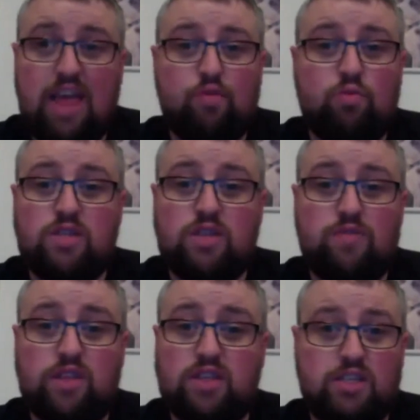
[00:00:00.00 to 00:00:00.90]
level
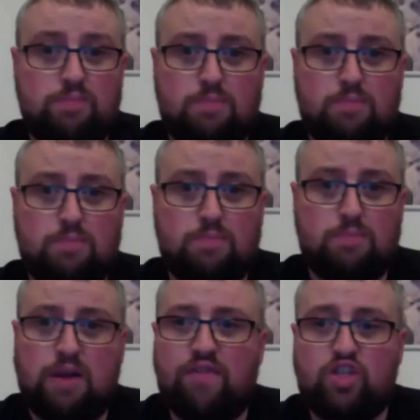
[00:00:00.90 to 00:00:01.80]
whatsoever. This is as
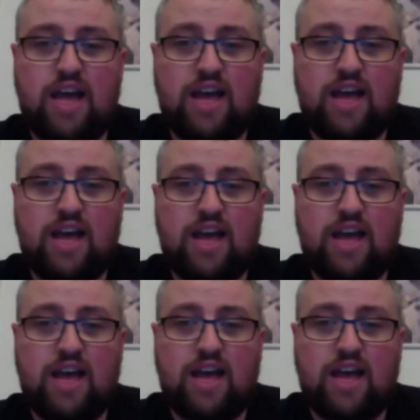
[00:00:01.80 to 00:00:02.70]
big a fight as she's
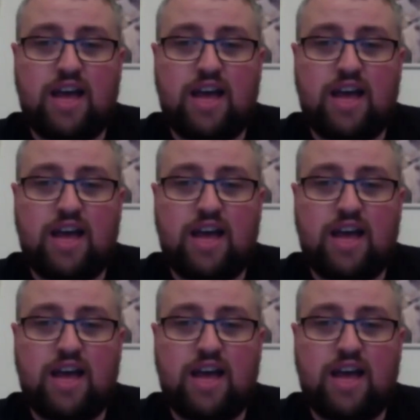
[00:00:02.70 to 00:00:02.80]
had.